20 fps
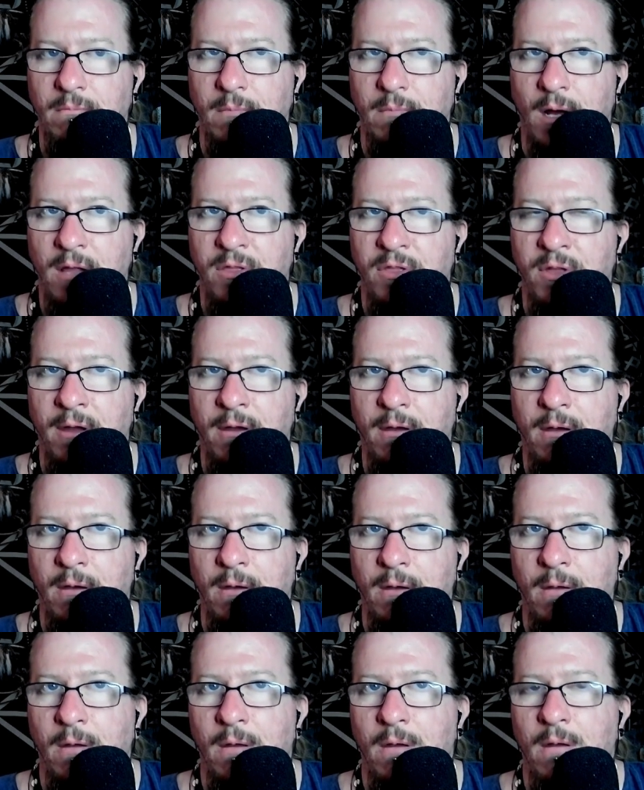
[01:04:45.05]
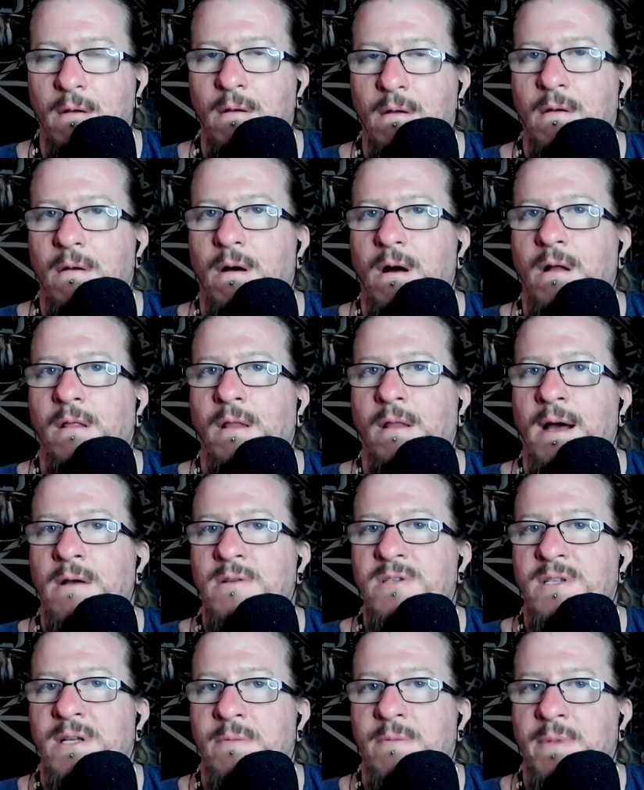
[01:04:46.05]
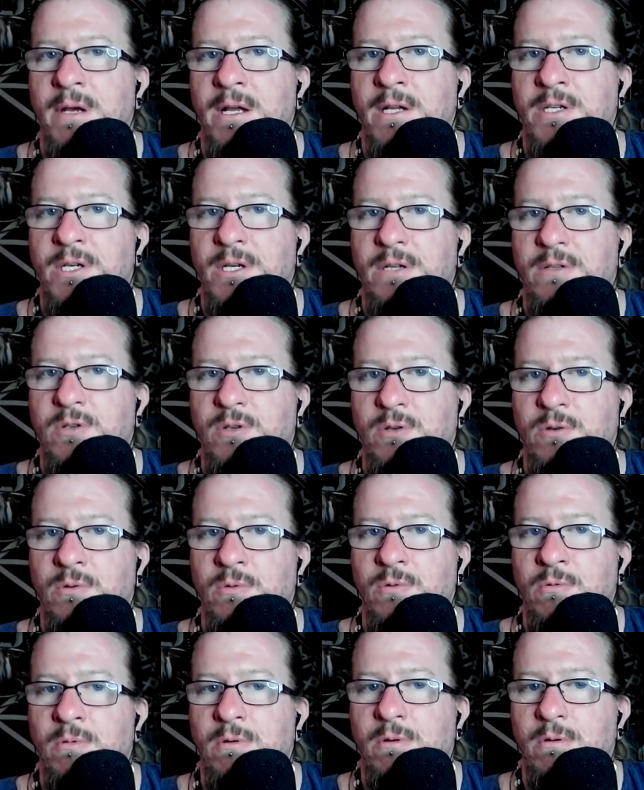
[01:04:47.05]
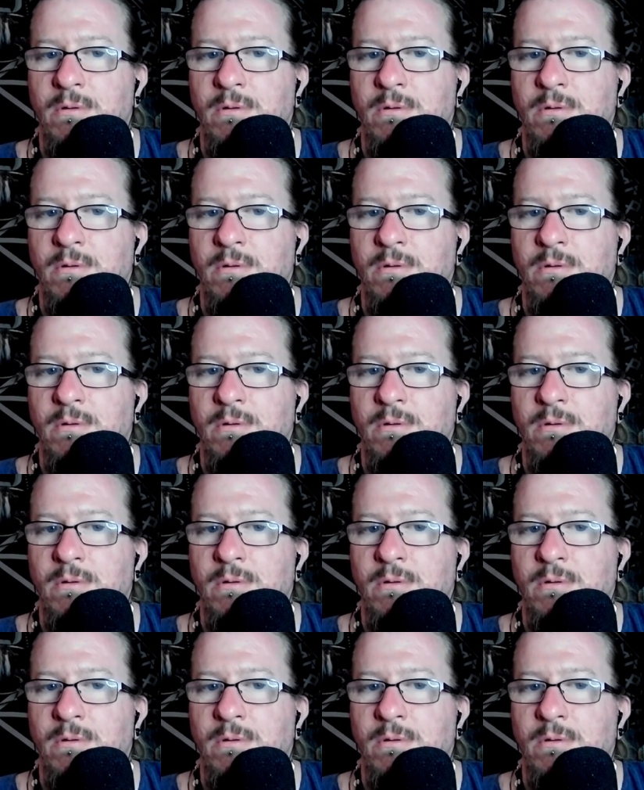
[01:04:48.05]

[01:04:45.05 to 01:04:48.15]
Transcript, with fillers: I think allows that magic to